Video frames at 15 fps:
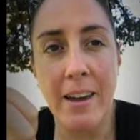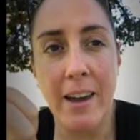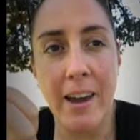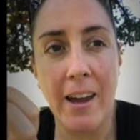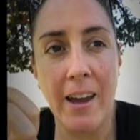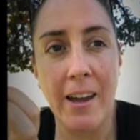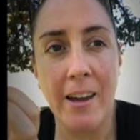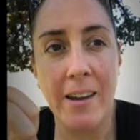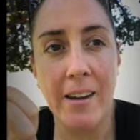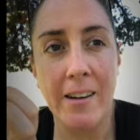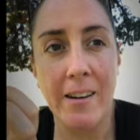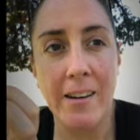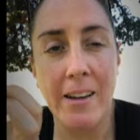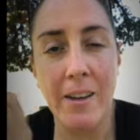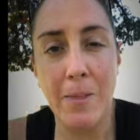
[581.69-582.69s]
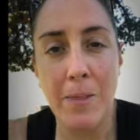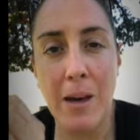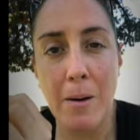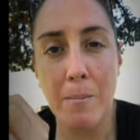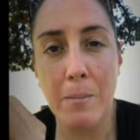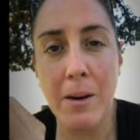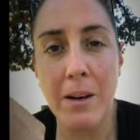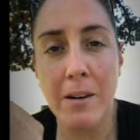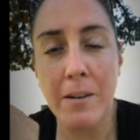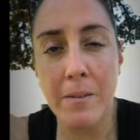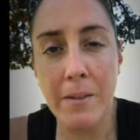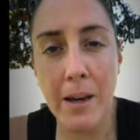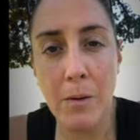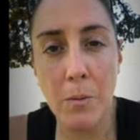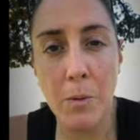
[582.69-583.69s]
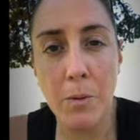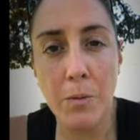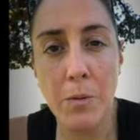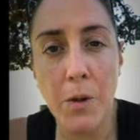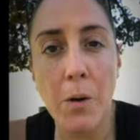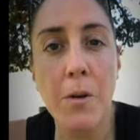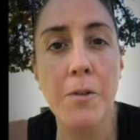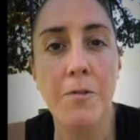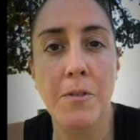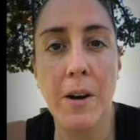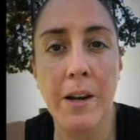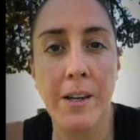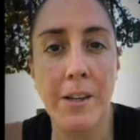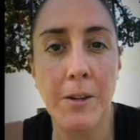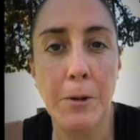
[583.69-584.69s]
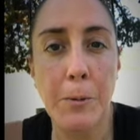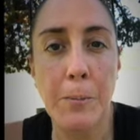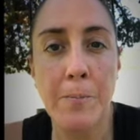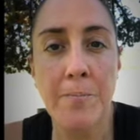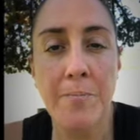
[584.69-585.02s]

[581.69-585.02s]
and hit that bell, and that will notify you